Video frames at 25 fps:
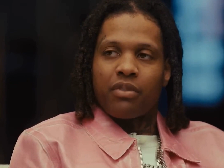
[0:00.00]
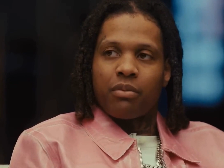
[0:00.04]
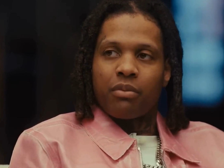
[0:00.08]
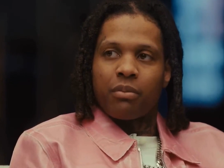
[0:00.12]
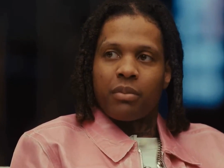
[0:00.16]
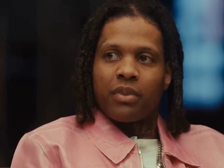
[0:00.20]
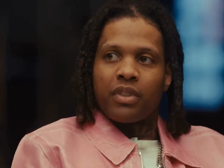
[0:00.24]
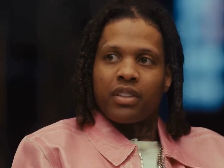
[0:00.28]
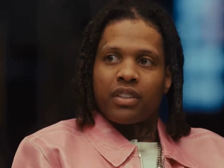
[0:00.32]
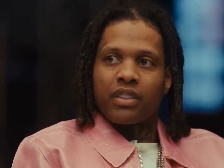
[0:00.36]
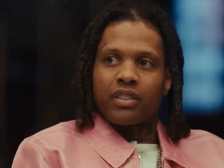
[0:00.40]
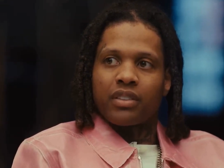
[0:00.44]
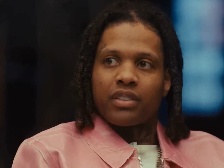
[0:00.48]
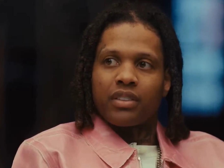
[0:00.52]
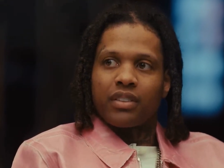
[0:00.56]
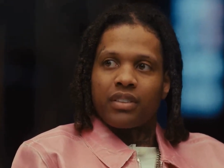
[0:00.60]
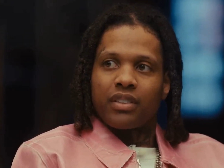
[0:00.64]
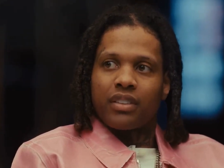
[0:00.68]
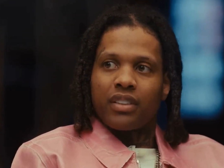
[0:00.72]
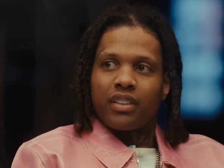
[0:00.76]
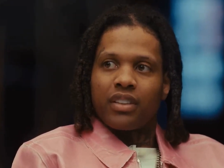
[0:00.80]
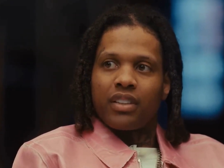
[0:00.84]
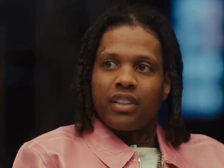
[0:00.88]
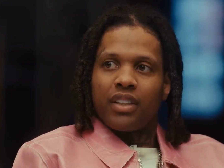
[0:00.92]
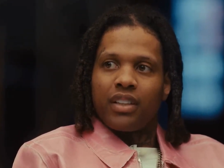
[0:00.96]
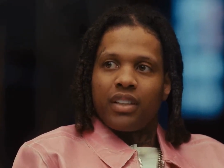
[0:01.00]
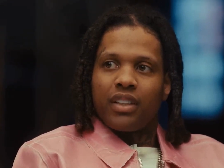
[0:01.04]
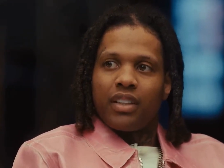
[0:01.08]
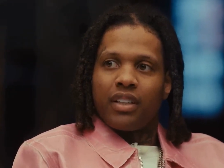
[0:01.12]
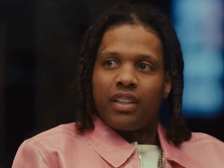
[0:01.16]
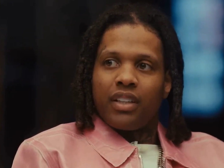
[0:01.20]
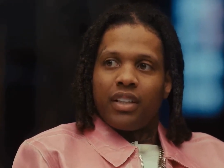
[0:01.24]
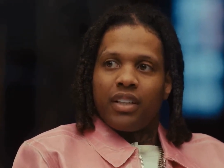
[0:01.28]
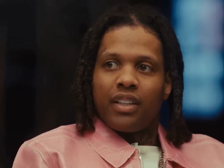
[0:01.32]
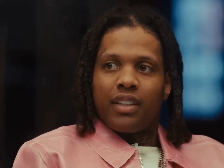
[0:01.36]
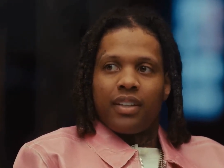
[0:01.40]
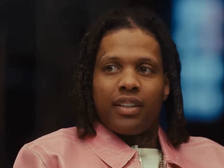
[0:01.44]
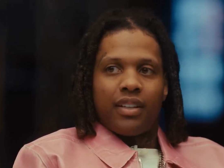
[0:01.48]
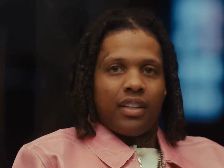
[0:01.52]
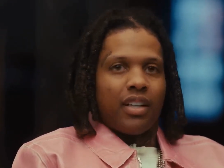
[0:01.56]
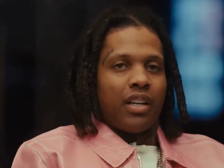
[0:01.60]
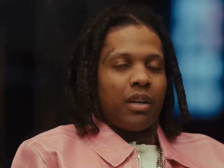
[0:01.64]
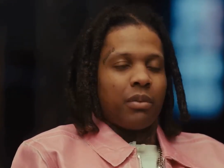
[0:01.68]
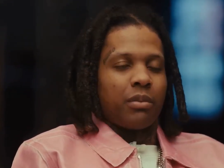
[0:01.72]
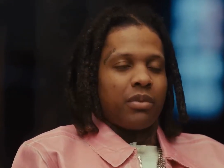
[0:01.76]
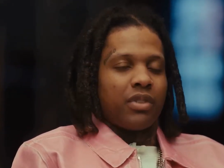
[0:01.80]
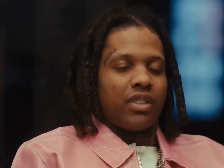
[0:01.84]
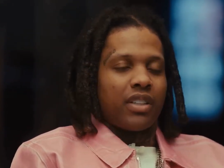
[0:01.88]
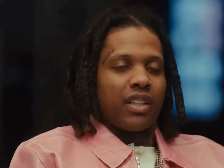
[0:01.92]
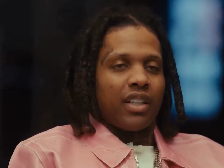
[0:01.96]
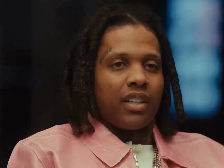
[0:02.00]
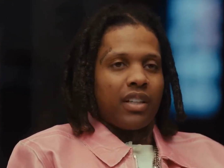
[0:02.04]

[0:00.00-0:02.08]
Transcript: breaking it all down, and trust me,